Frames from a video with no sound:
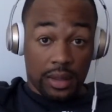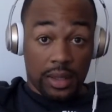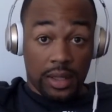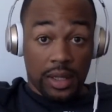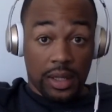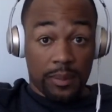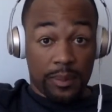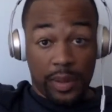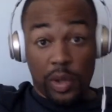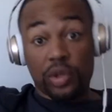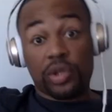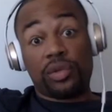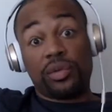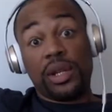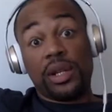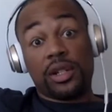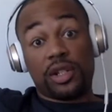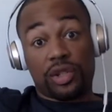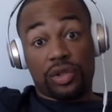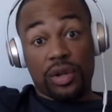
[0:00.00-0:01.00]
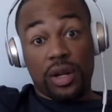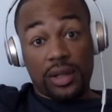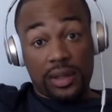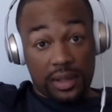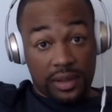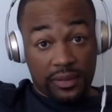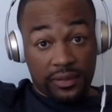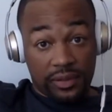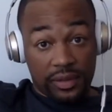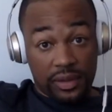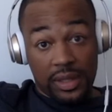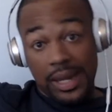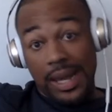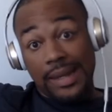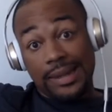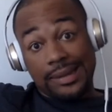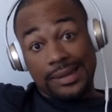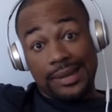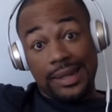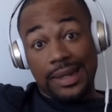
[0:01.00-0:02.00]
in post-reconstructive
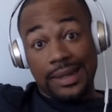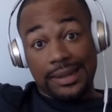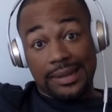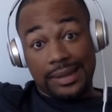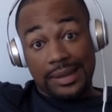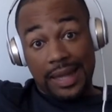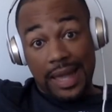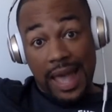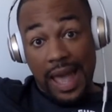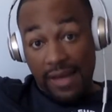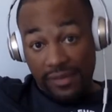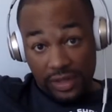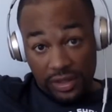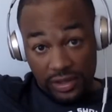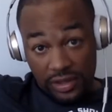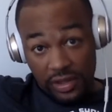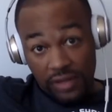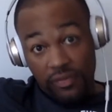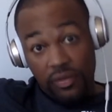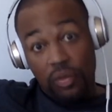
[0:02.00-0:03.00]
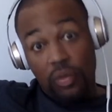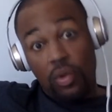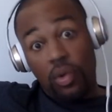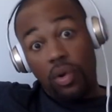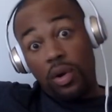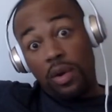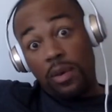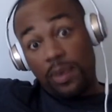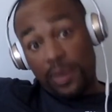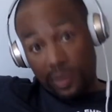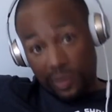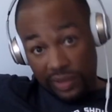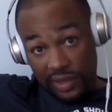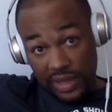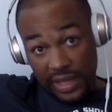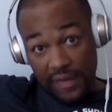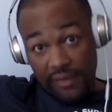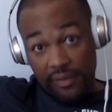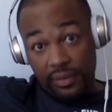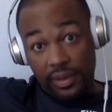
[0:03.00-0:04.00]
United States after the Civil War,
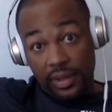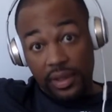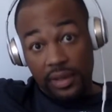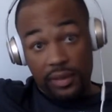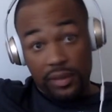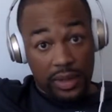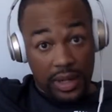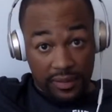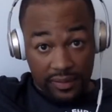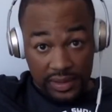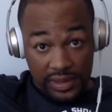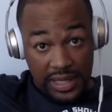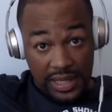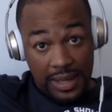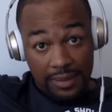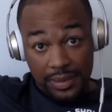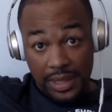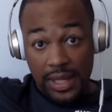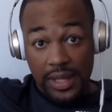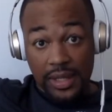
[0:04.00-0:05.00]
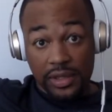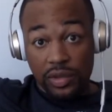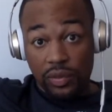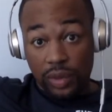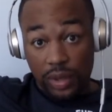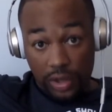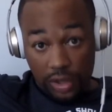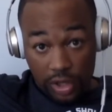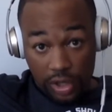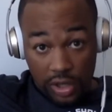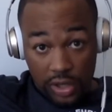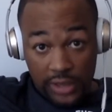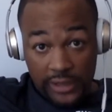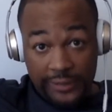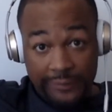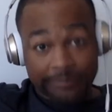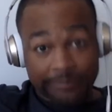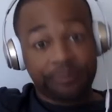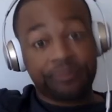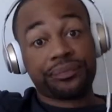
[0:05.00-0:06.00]
post-slavery, whatever timeline you want to call
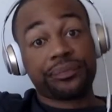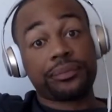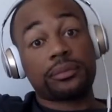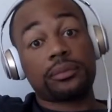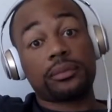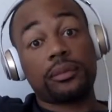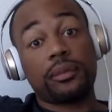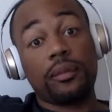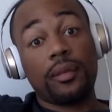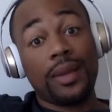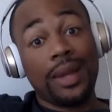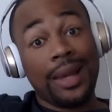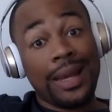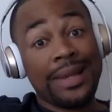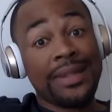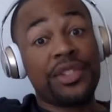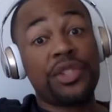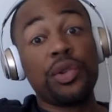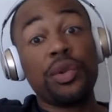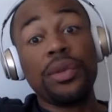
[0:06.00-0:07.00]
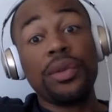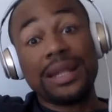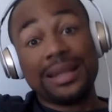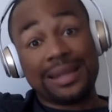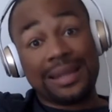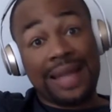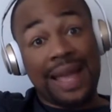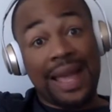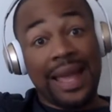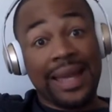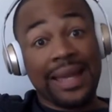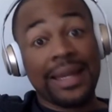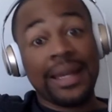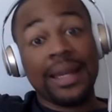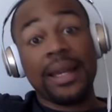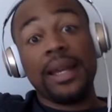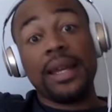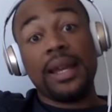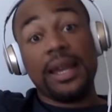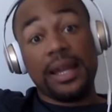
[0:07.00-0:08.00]
it. And to this day,
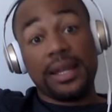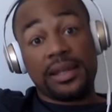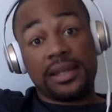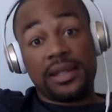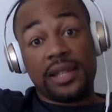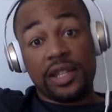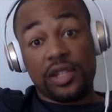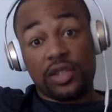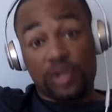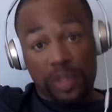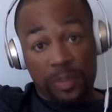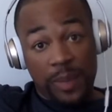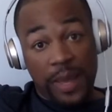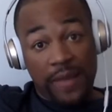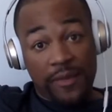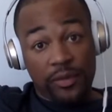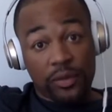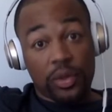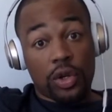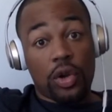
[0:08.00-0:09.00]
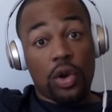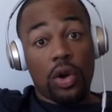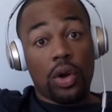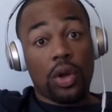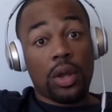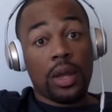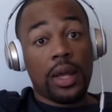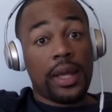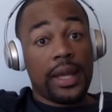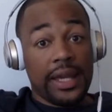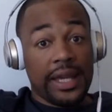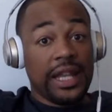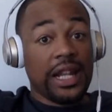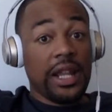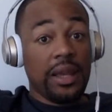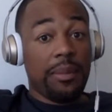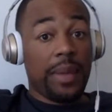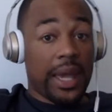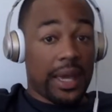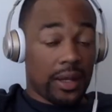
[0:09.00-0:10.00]
it's disrespectful to call
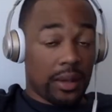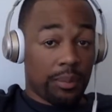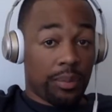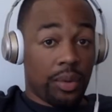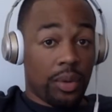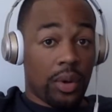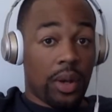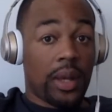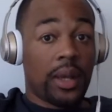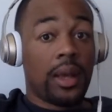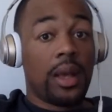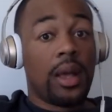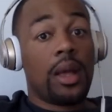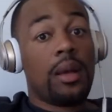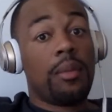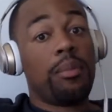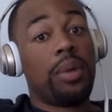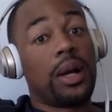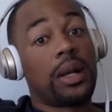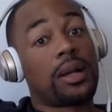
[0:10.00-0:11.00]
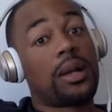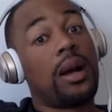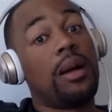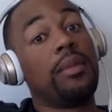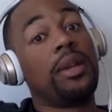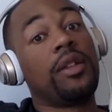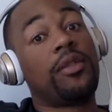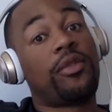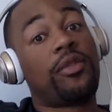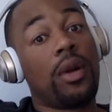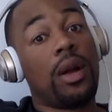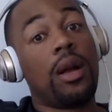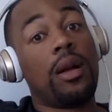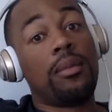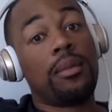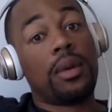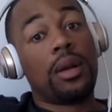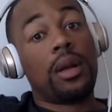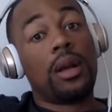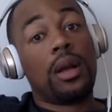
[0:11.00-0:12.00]
any man a boy, but coming
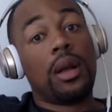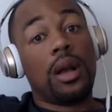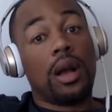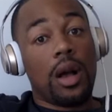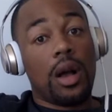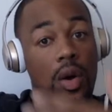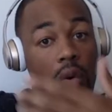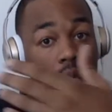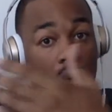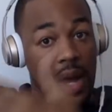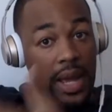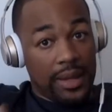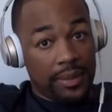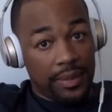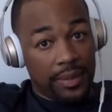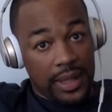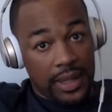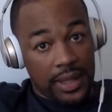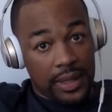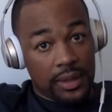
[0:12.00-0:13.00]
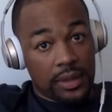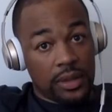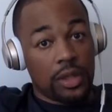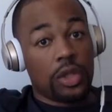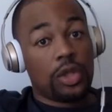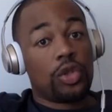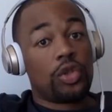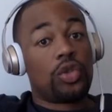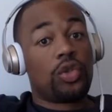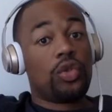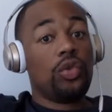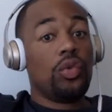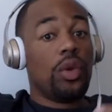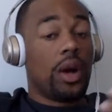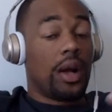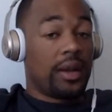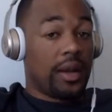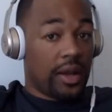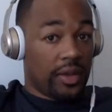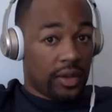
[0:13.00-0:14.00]
from a white man to
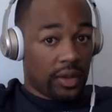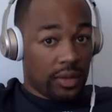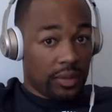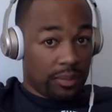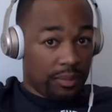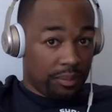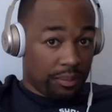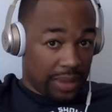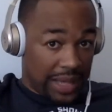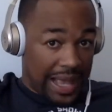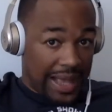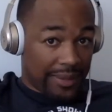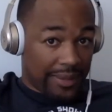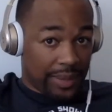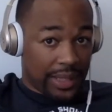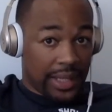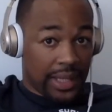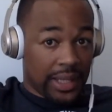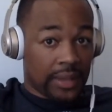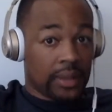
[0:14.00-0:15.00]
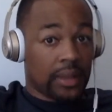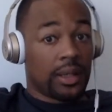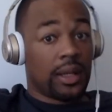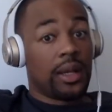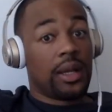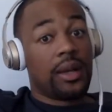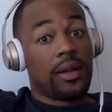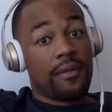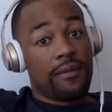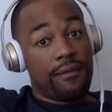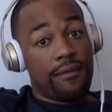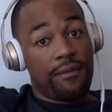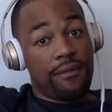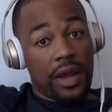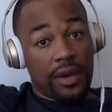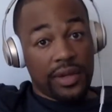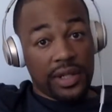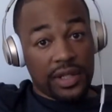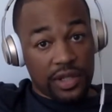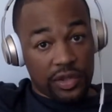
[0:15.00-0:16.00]
another black man,
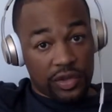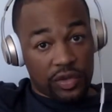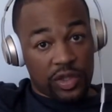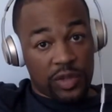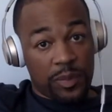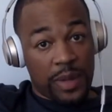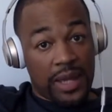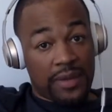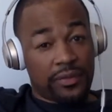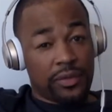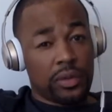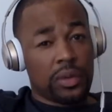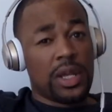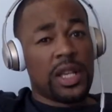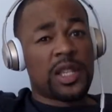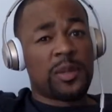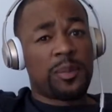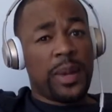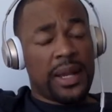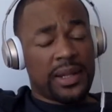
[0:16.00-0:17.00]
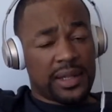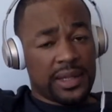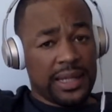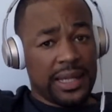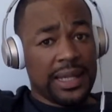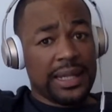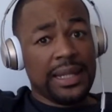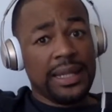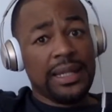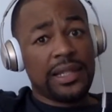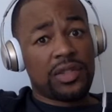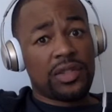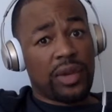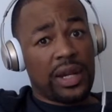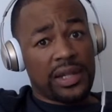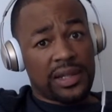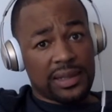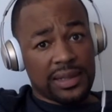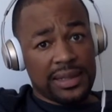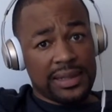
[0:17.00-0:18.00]
very disrespectful, especially in these
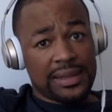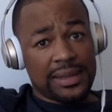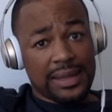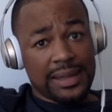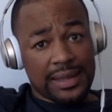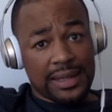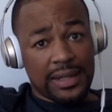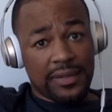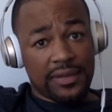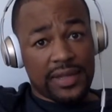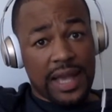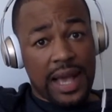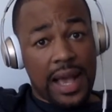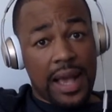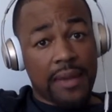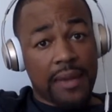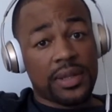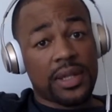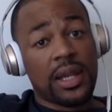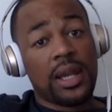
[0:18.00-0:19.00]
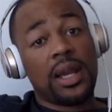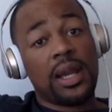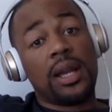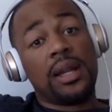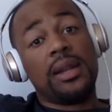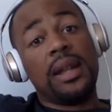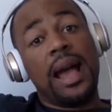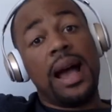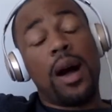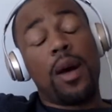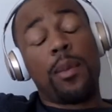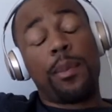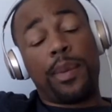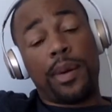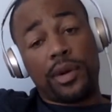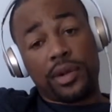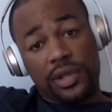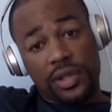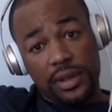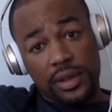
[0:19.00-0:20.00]
racially sensitive times. Now,
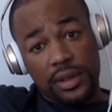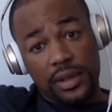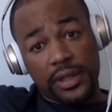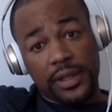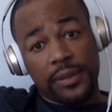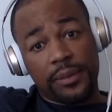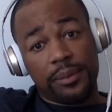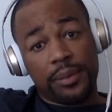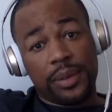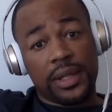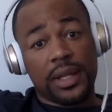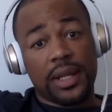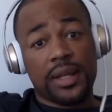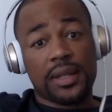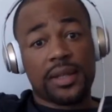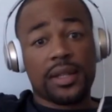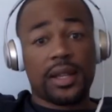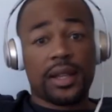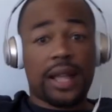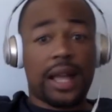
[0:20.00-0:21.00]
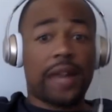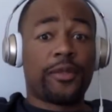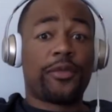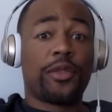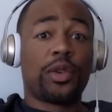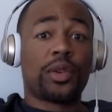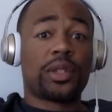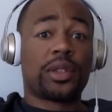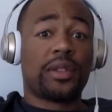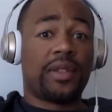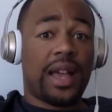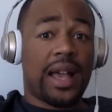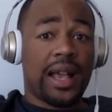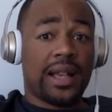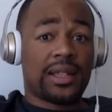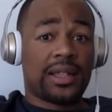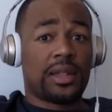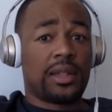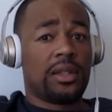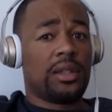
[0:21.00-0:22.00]
personally, because a lot of folks have
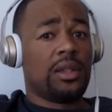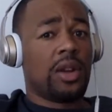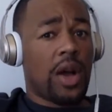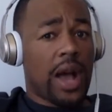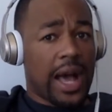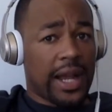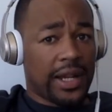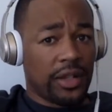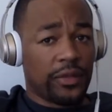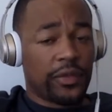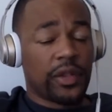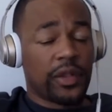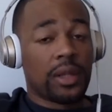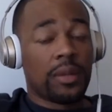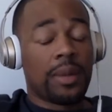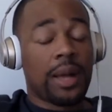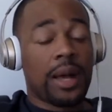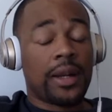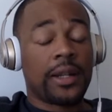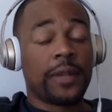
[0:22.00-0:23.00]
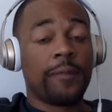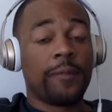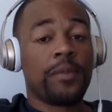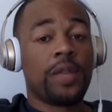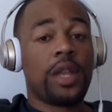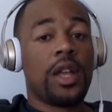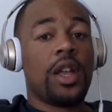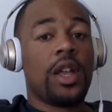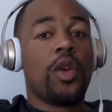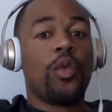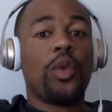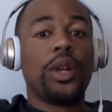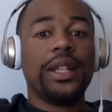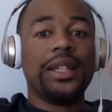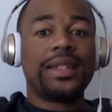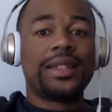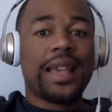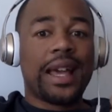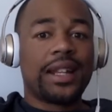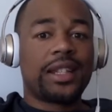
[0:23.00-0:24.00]
asked, you know, how do you feel about it? When
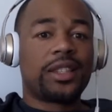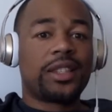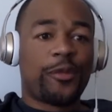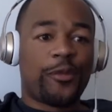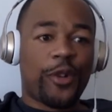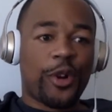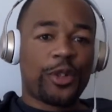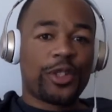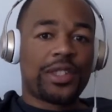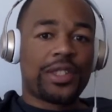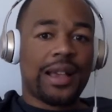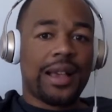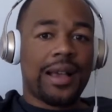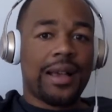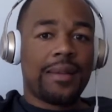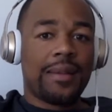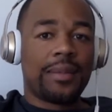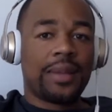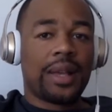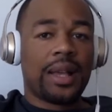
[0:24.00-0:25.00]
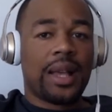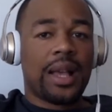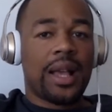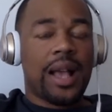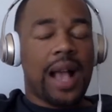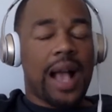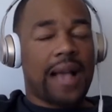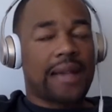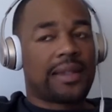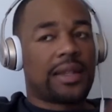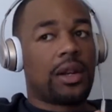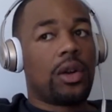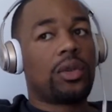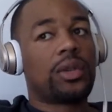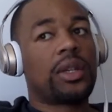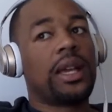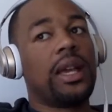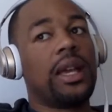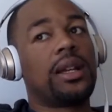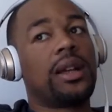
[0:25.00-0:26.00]
he said it the first time, I said,
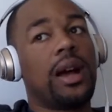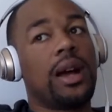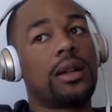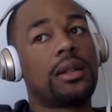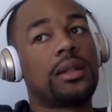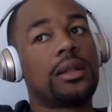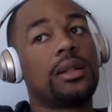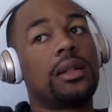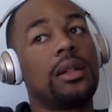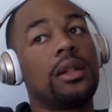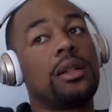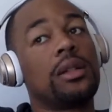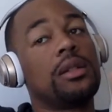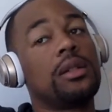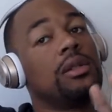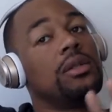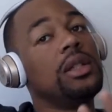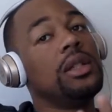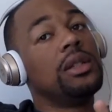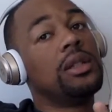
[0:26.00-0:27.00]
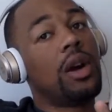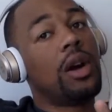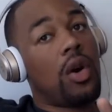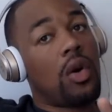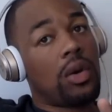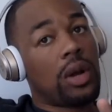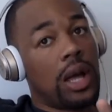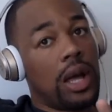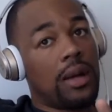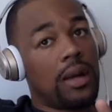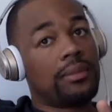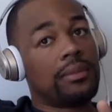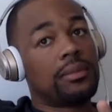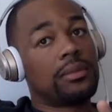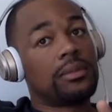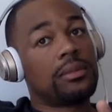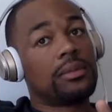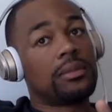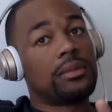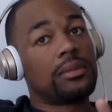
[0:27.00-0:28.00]
okay, Conor, you need to hold up.